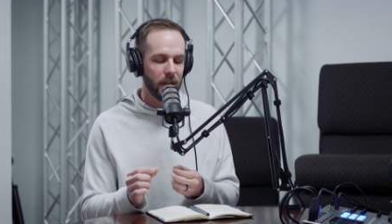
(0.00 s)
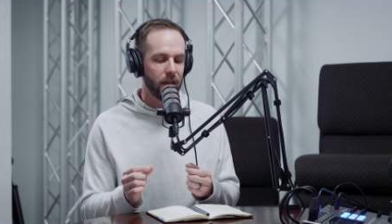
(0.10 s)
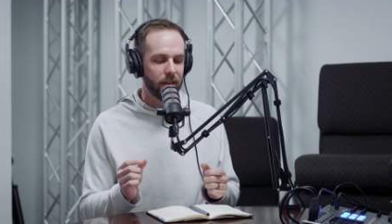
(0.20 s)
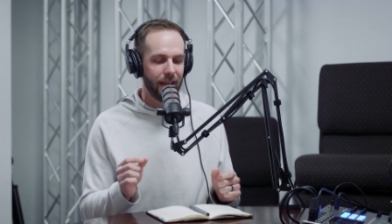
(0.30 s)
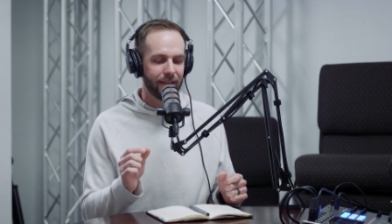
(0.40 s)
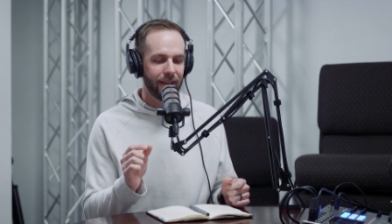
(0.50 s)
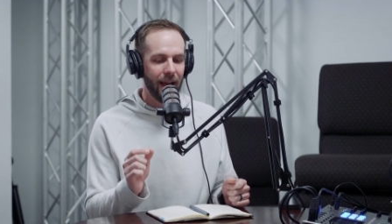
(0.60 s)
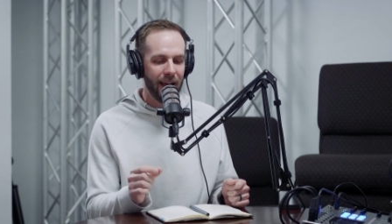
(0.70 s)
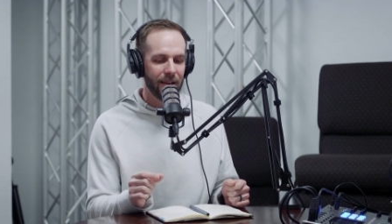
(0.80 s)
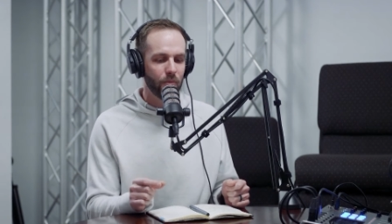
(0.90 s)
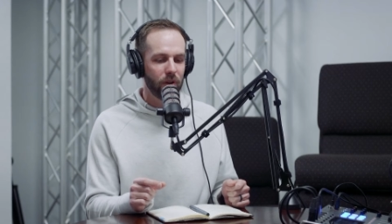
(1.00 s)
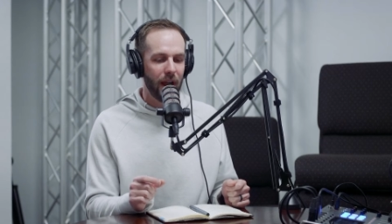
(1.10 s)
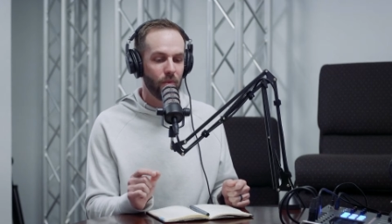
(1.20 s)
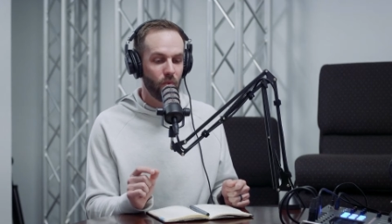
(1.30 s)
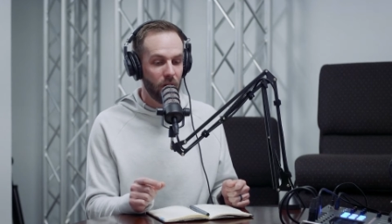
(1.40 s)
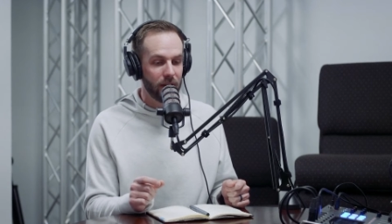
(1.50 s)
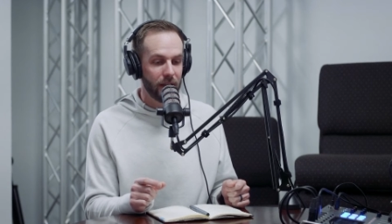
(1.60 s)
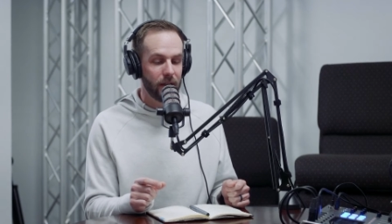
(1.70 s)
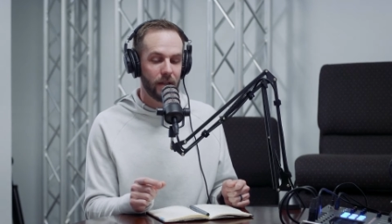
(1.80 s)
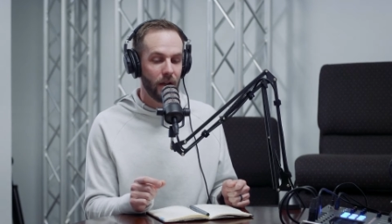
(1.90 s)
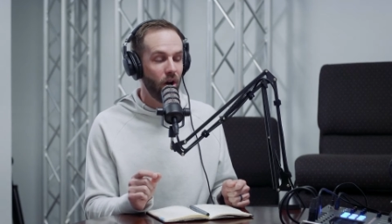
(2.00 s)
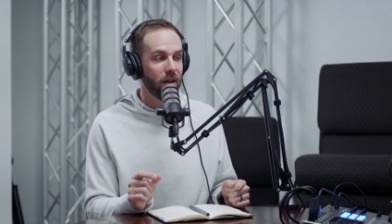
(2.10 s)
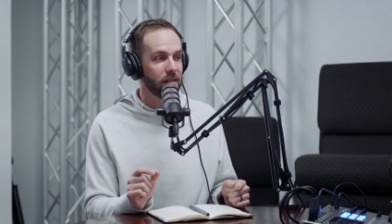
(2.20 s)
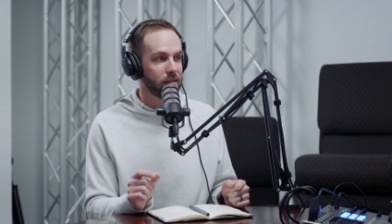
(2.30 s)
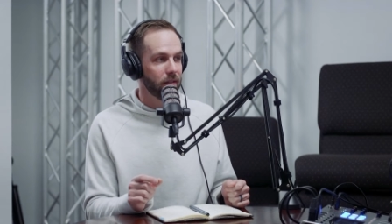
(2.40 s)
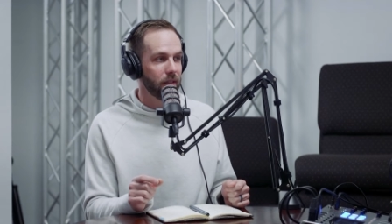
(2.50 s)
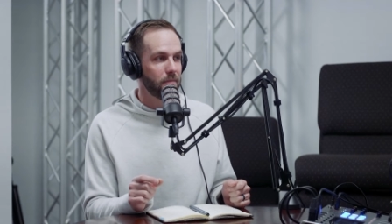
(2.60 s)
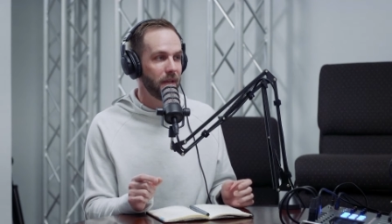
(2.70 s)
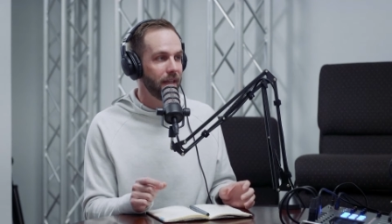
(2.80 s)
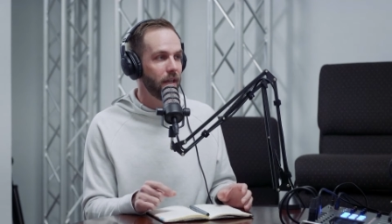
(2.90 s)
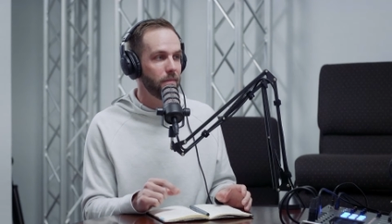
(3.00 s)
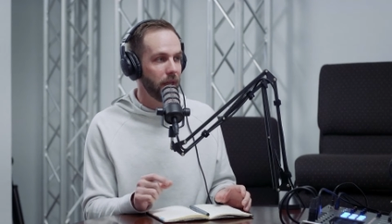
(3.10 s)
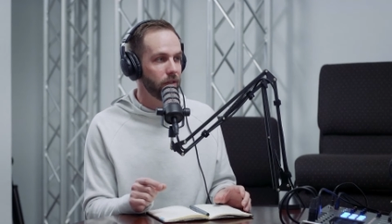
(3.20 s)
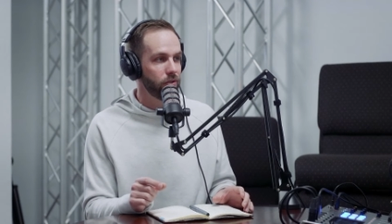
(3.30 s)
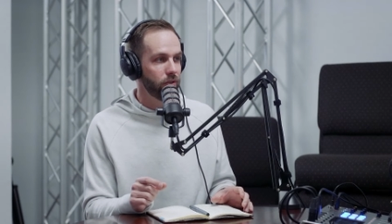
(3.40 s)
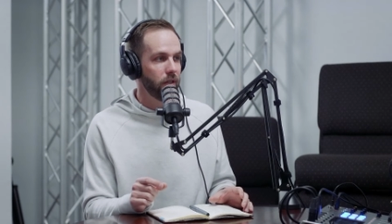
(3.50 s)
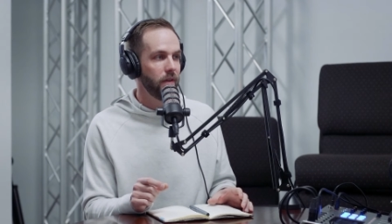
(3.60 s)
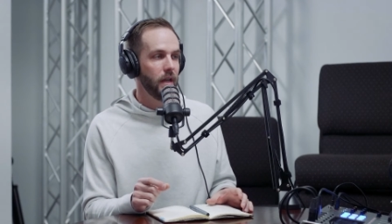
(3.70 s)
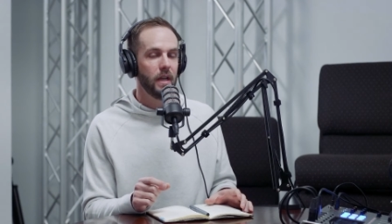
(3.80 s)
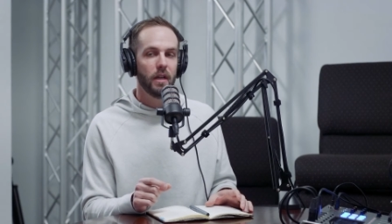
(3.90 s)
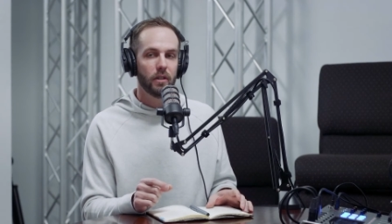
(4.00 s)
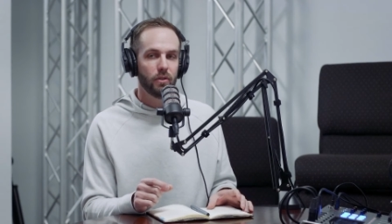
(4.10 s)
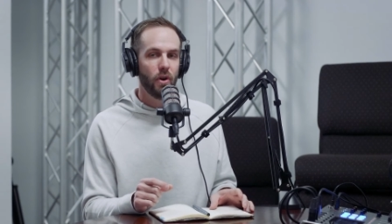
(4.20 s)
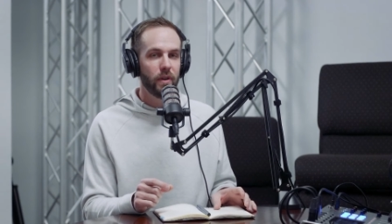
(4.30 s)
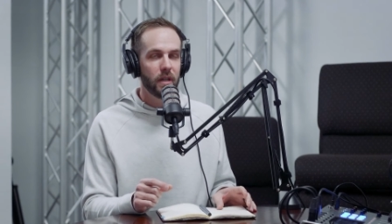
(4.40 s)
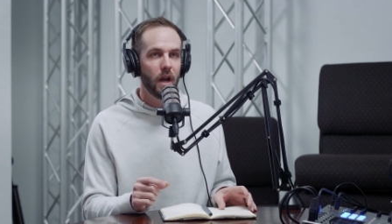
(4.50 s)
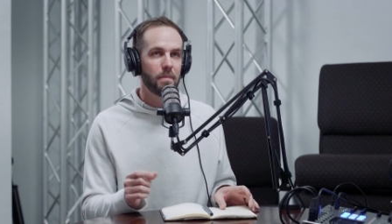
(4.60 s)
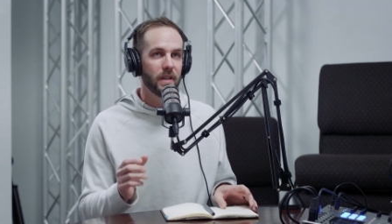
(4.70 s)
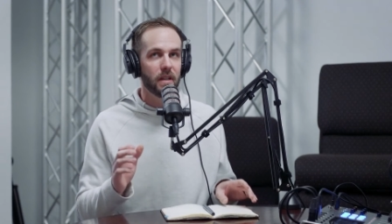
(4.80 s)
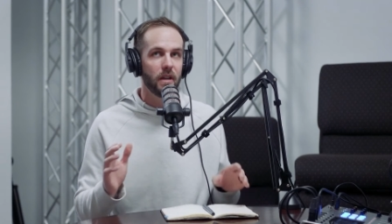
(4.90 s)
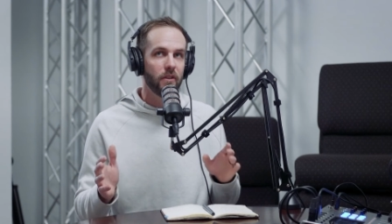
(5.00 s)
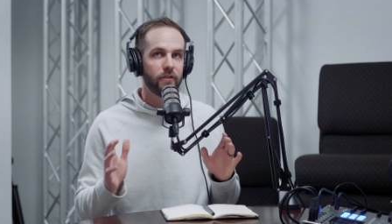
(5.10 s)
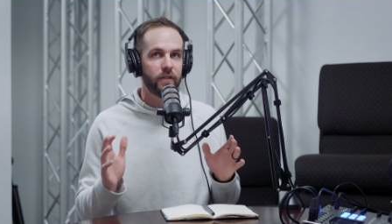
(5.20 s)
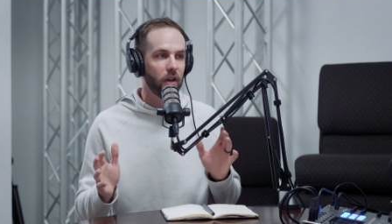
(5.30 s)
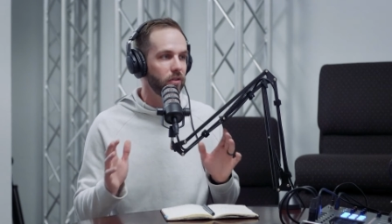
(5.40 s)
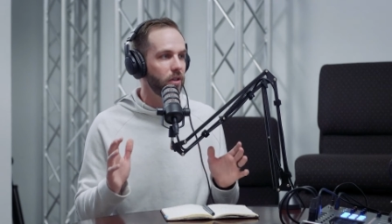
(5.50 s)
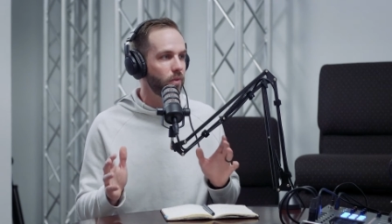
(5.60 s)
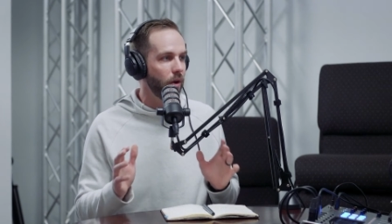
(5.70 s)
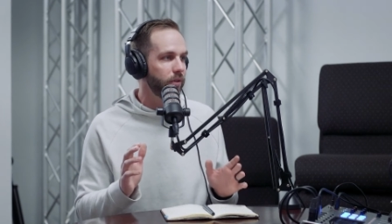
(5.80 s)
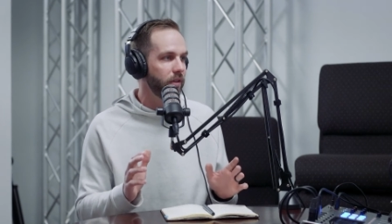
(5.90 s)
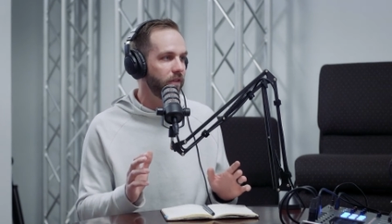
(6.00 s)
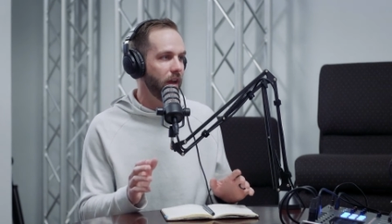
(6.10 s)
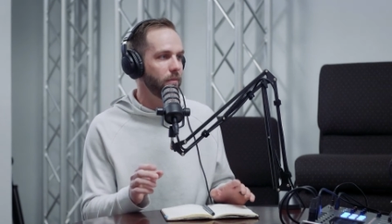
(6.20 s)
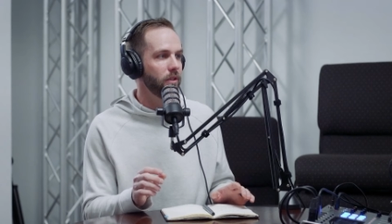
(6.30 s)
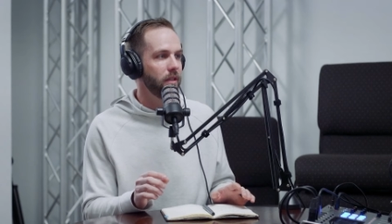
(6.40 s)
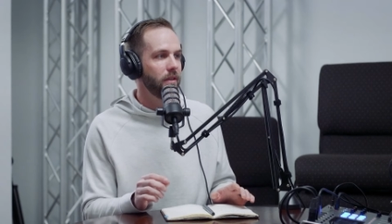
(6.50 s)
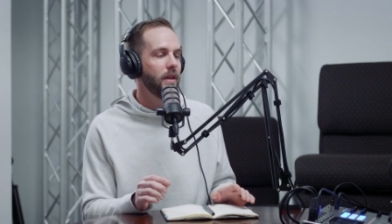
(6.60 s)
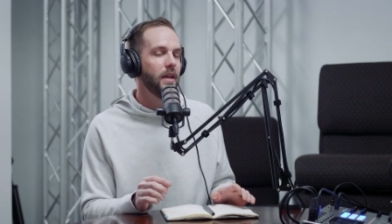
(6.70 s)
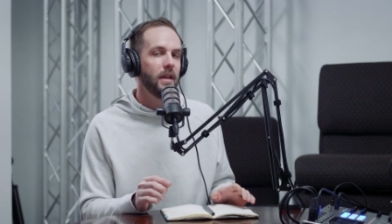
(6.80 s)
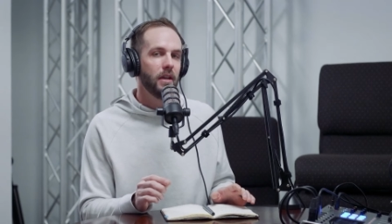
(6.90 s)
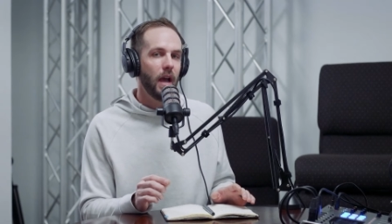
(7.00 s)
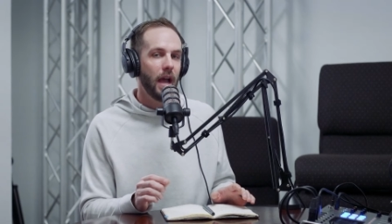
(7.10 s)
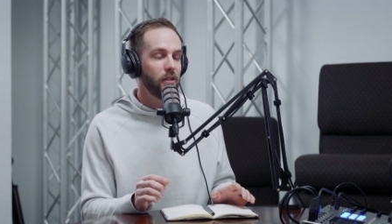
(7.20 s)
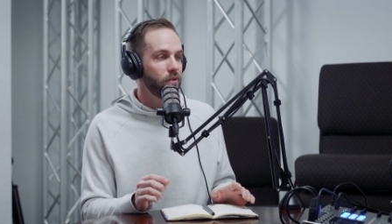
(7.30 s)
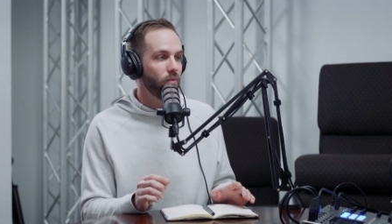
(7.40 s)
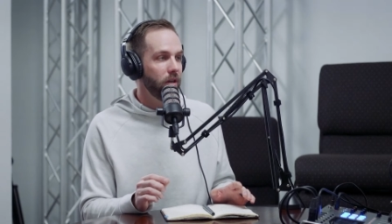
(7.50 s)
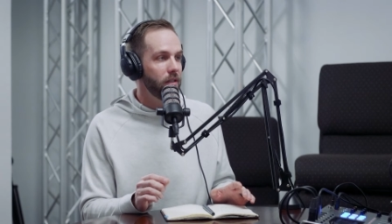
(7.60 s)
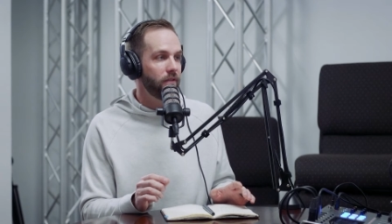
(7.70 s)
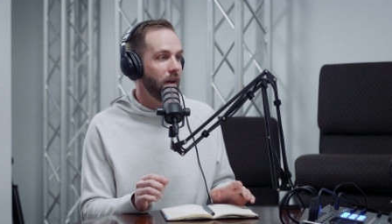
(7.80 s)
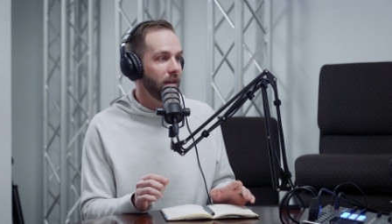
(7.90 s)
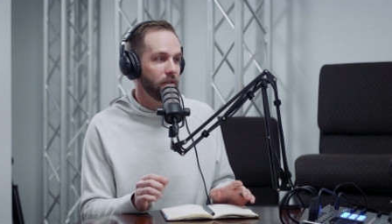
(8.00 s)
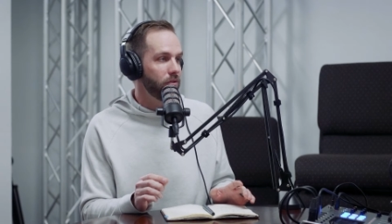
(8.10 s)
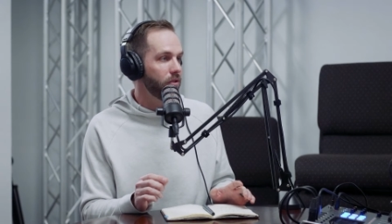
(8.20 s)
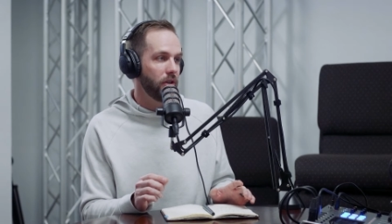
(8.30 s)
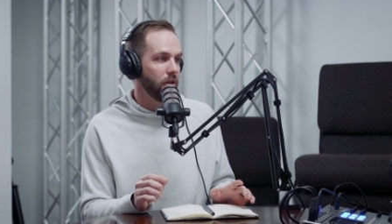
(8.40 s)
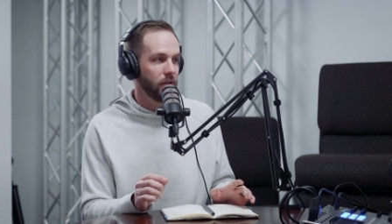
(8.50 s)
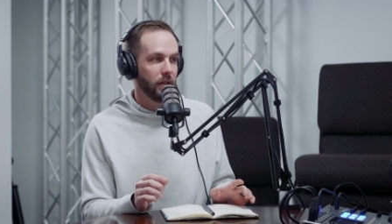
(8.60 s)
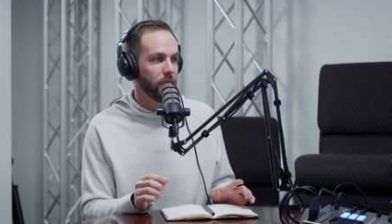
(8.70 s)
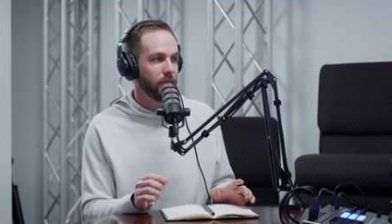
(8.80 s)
And at that time, what I wanted, honestly, being in ministry, growing up in a, a fairly wealthy family, I just wanted financial security.